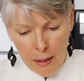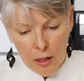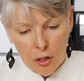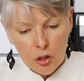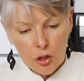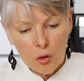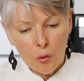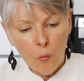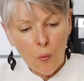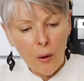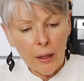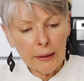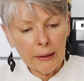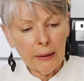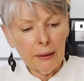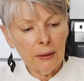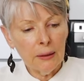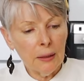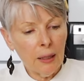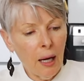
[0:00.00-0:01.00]
So what
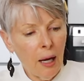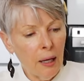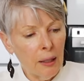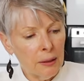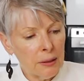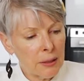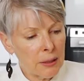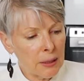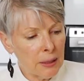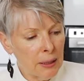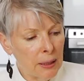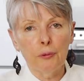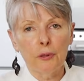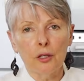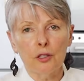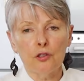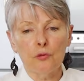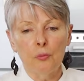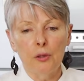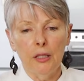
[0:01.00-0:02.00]
it does,
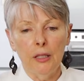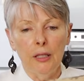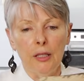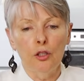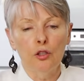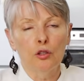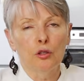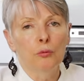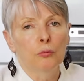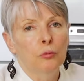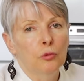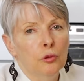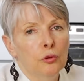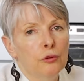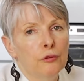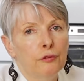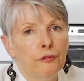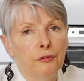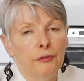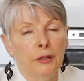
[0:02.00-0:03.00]
because we need to
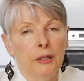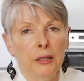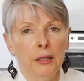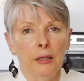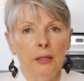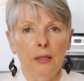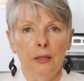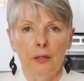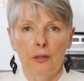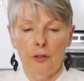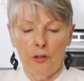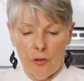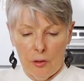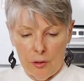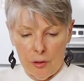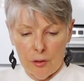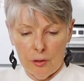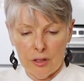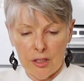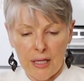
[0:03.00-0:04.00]
move
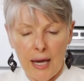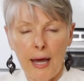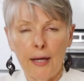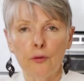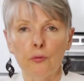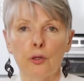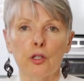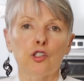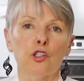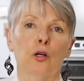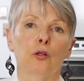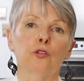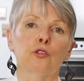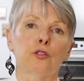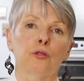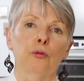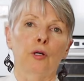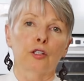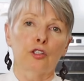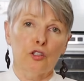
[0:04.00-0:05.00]
the sandwich
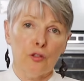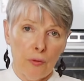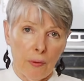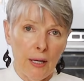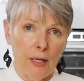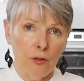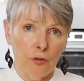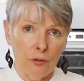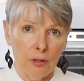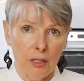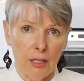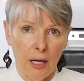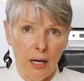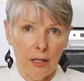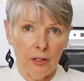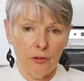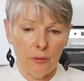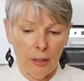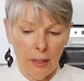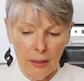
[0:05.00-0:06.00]
onto a tray to
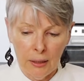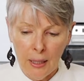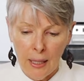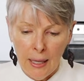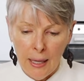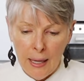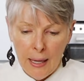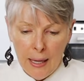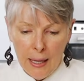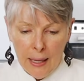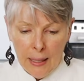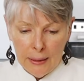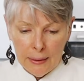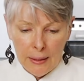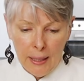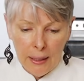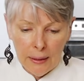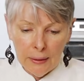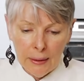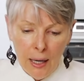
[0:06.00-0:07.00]
dehydrate,
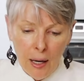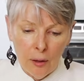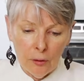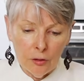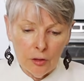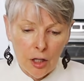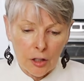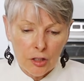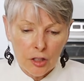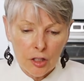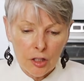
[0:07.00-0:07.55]
they're now not